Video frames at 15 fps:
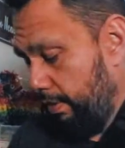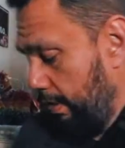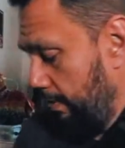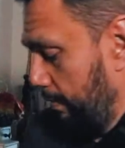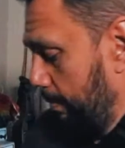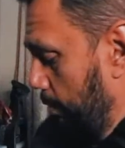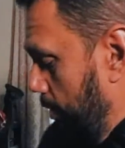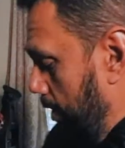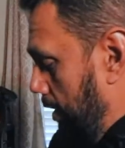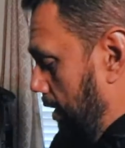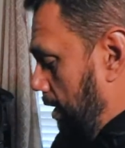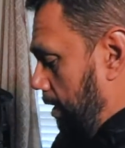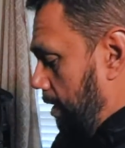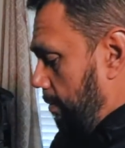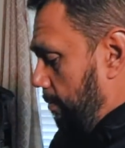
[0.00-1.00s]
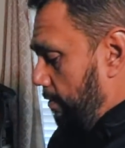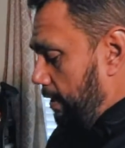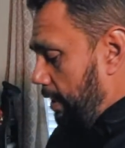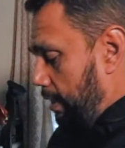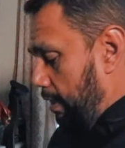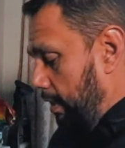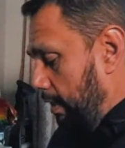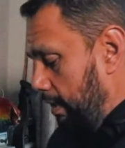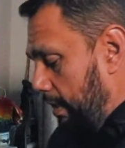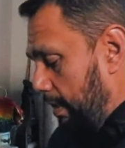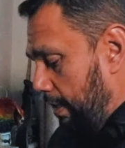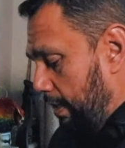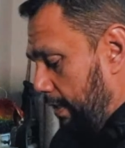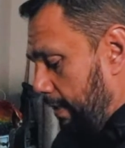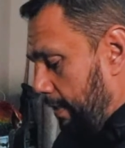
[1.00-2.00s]
every morning I come over here,
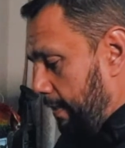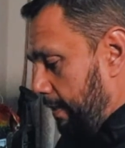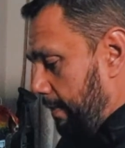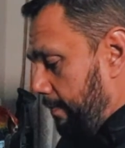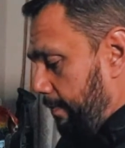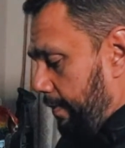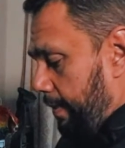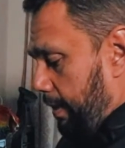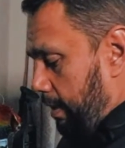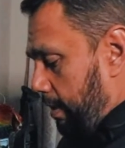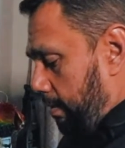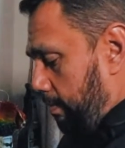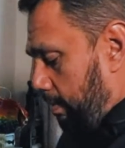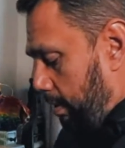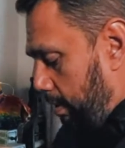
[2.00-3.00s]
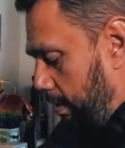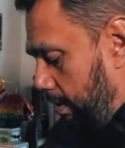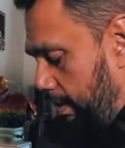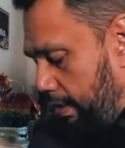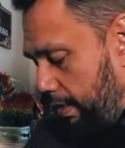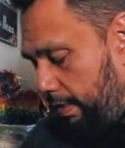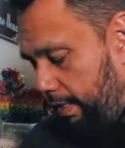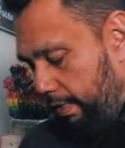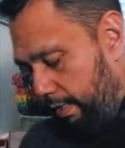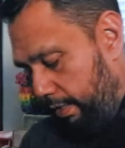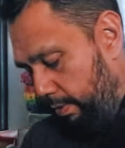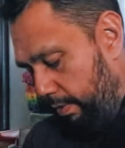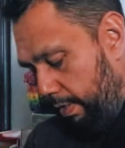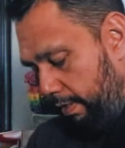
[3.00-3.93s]
you know, I take this one